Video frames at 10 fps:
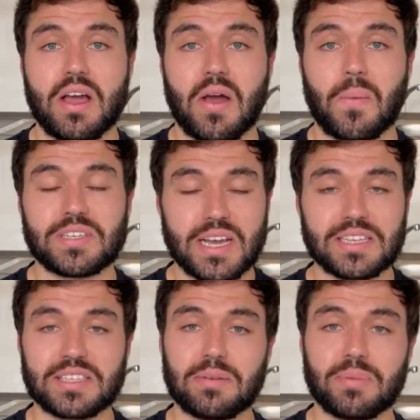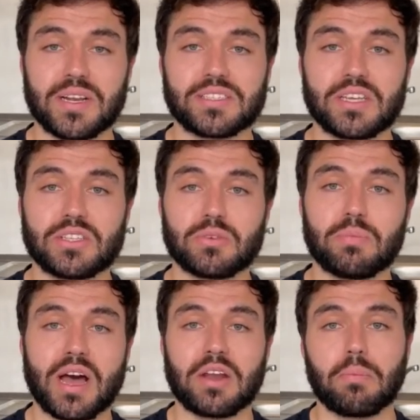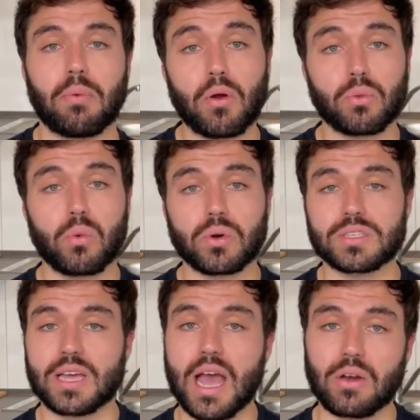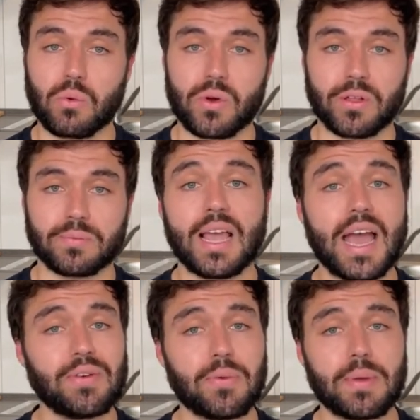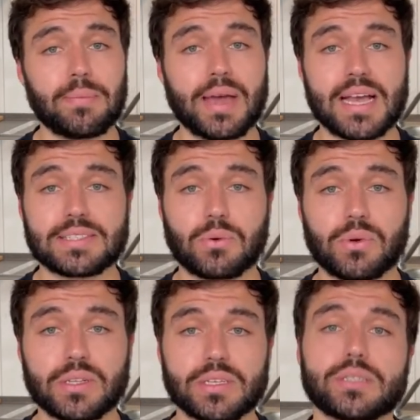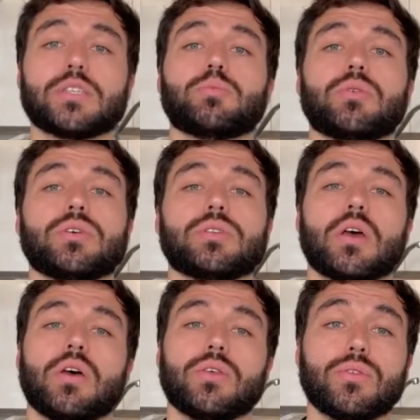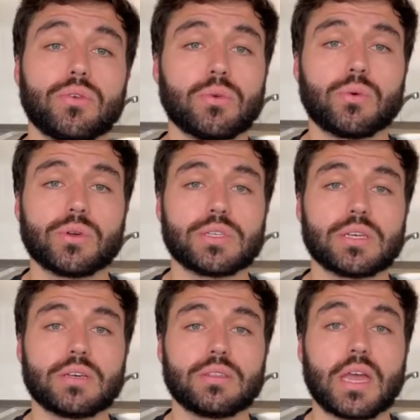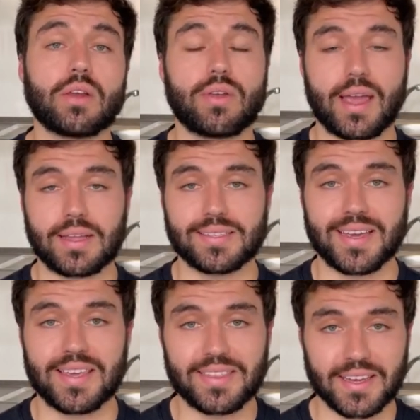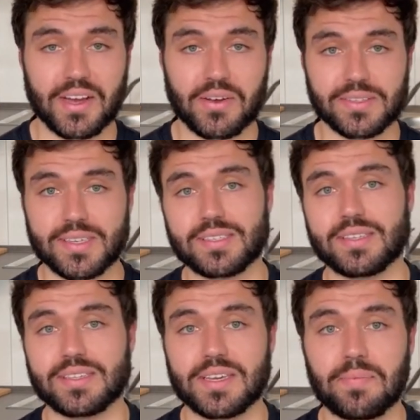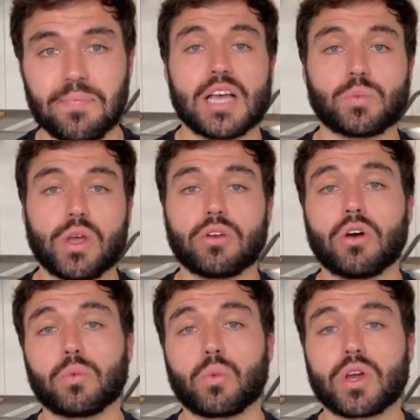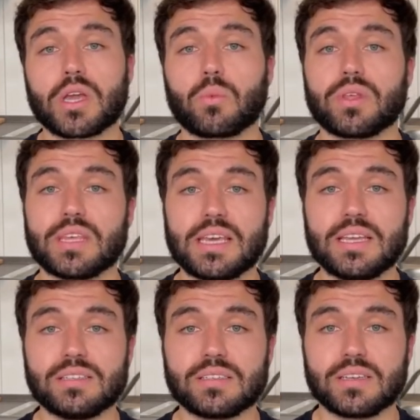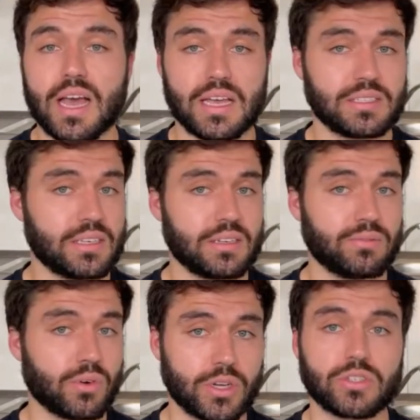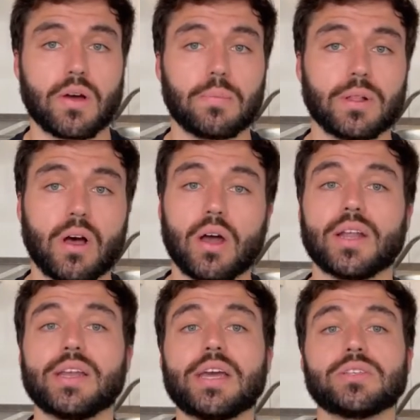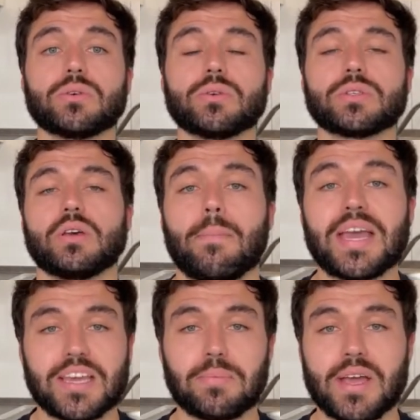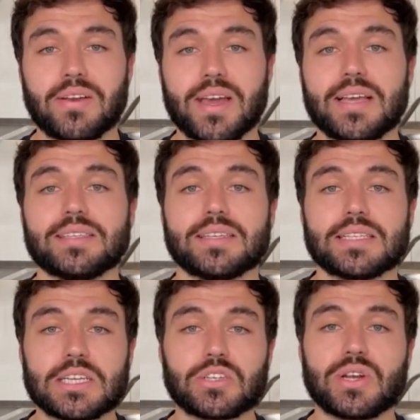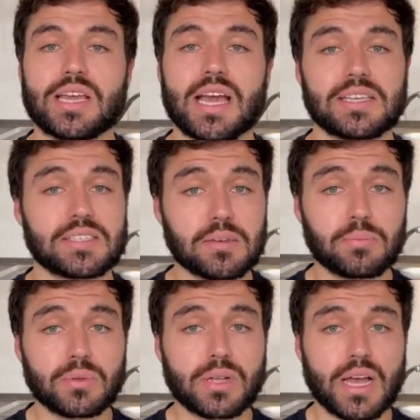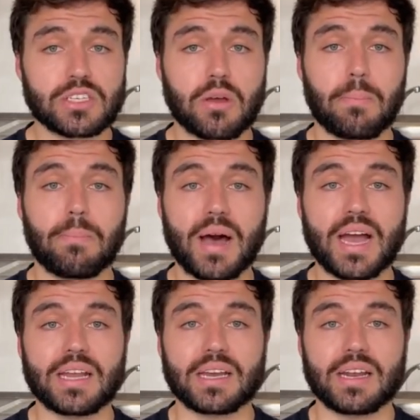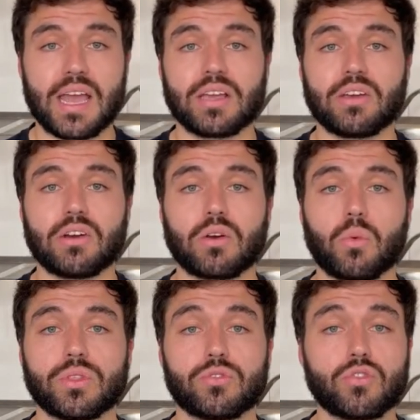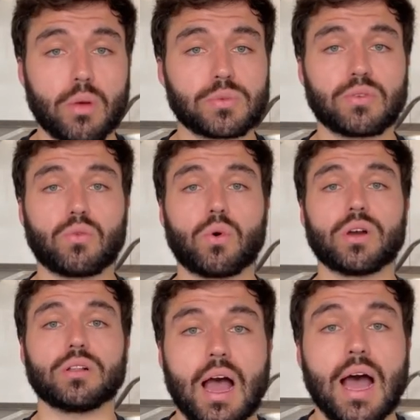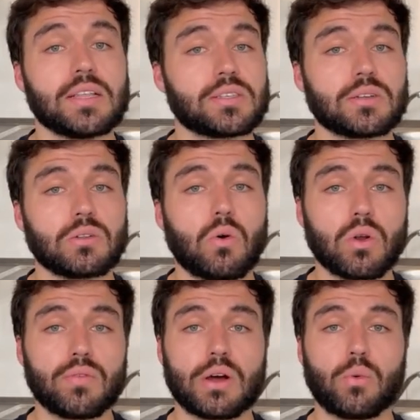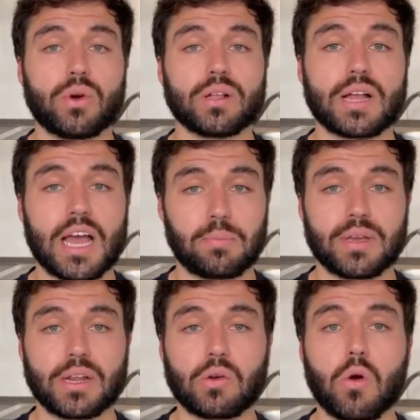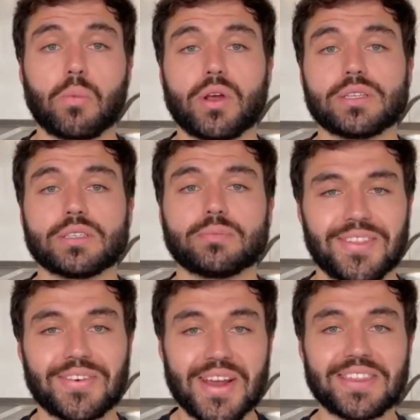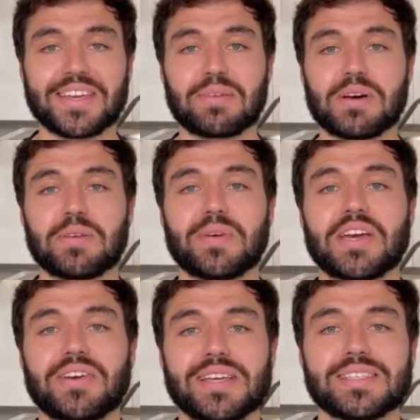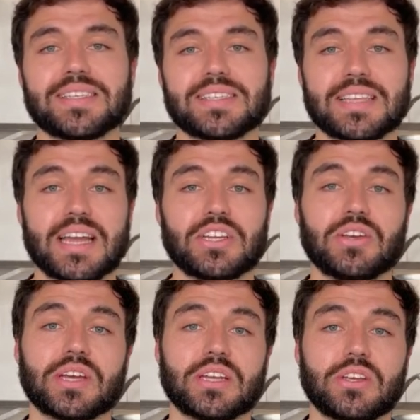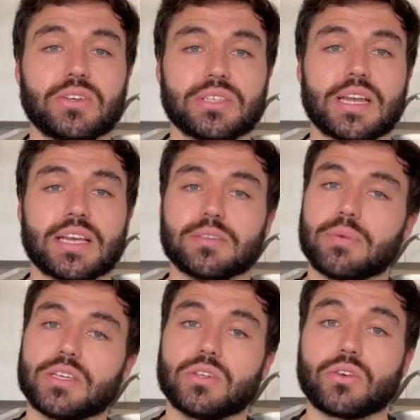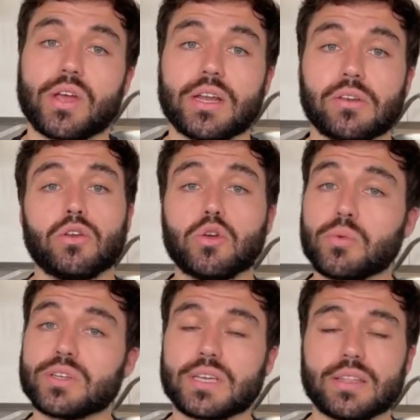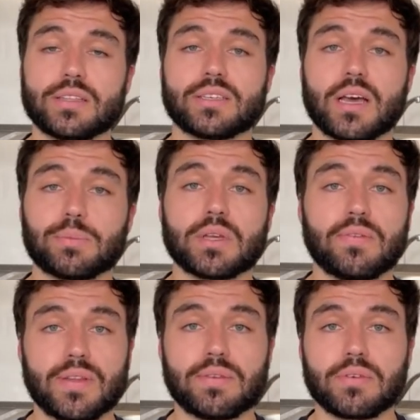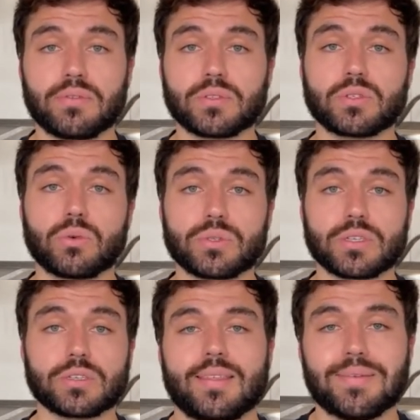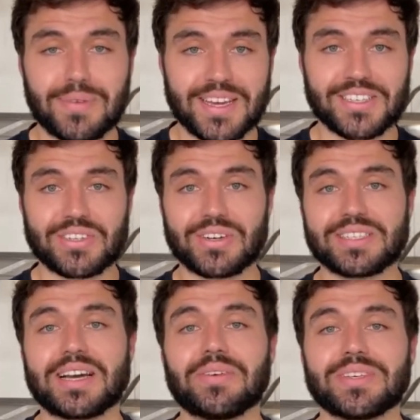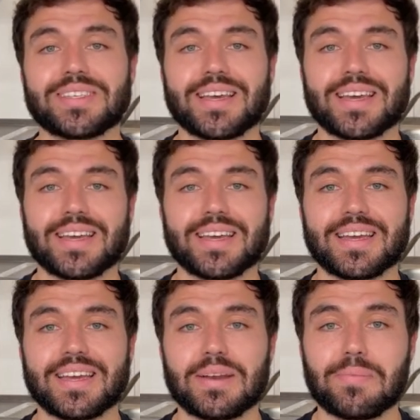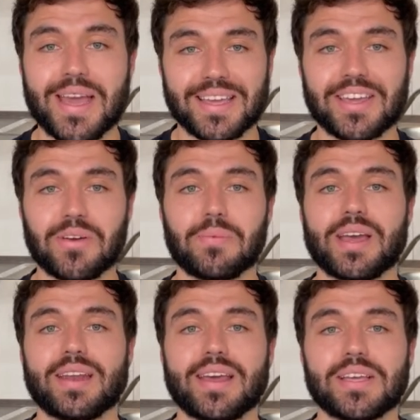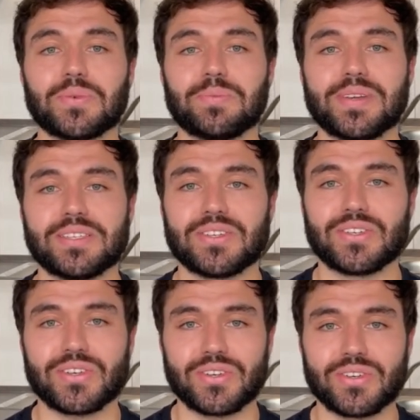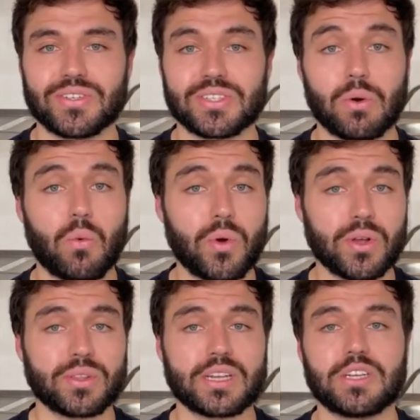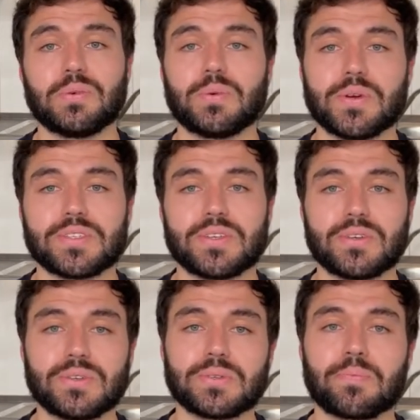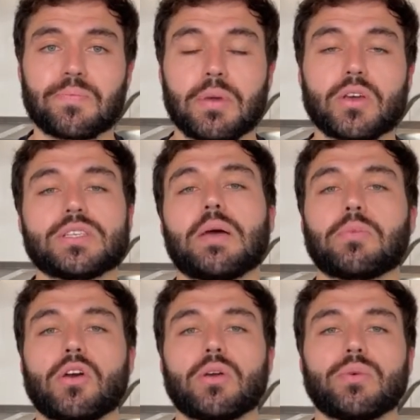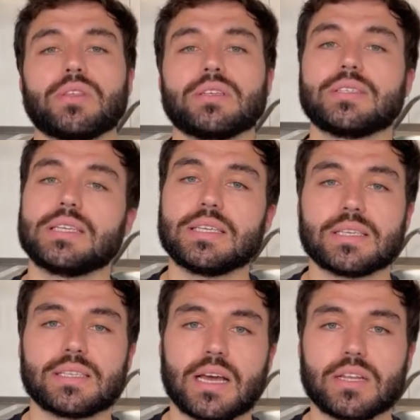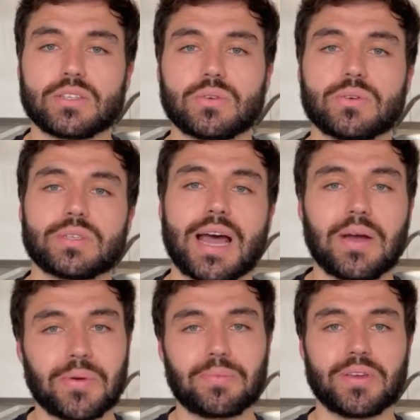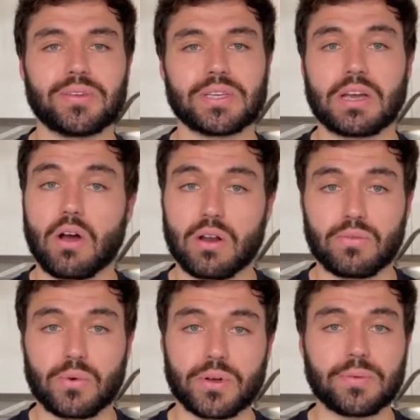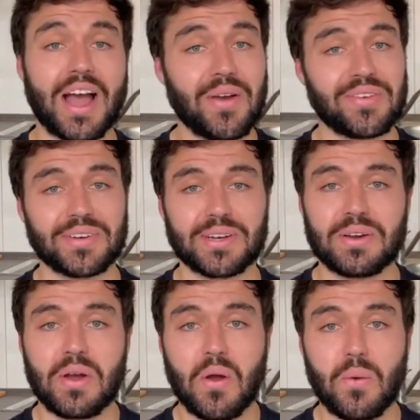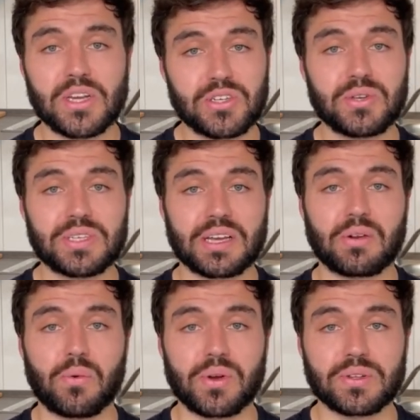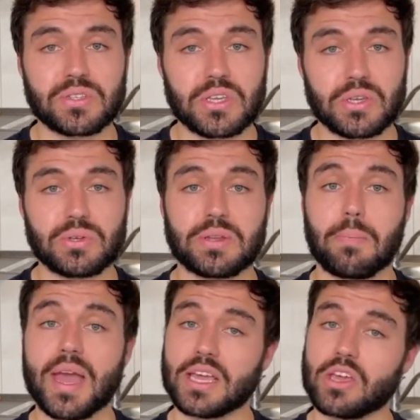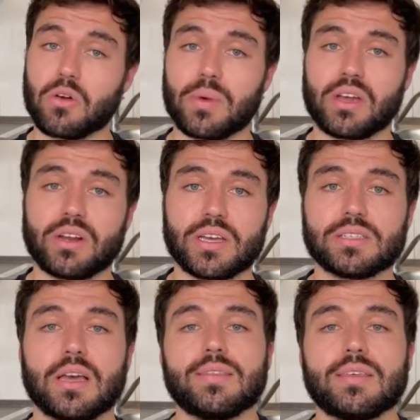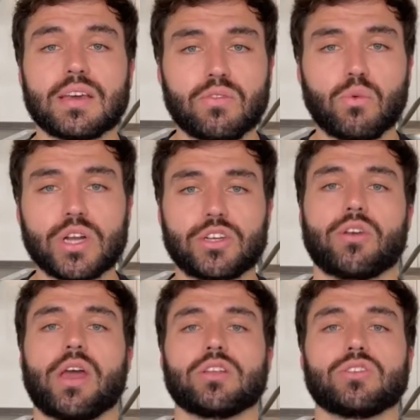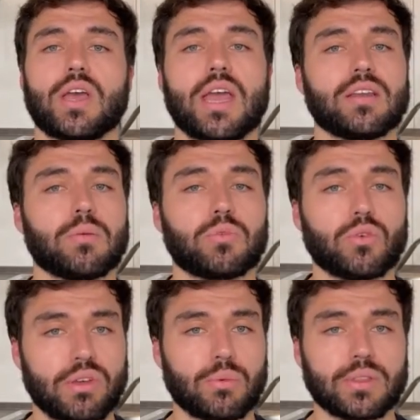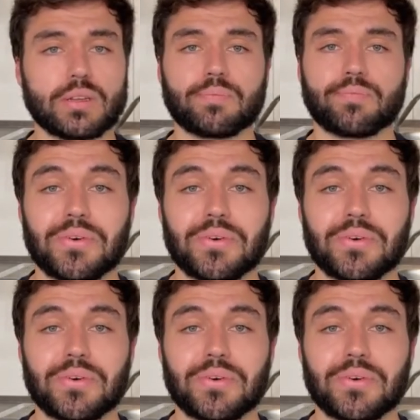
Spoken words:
which has the ability to bind both water and oil. And remember, as the oil is dispersed through the water, they create a thicker consistency. As we are not working with heat, as in, for example, a hollandaise sauce, making mayonnaise is literally as simple as combining an egg yolk with drops of oil until all of our oil had been incorporated. The great thing about mayo is that you could use it as a base to create numerous other types of flavorful sauces. The biggest choice I would say in making your mayonnaise would be to choose the oil that you would want to use. Because I'm going with a Caesar salad sauce, I will be using olive oil. However, when choosing an oil to use in making your mayonnaise, think of what you're going to end up doing with it.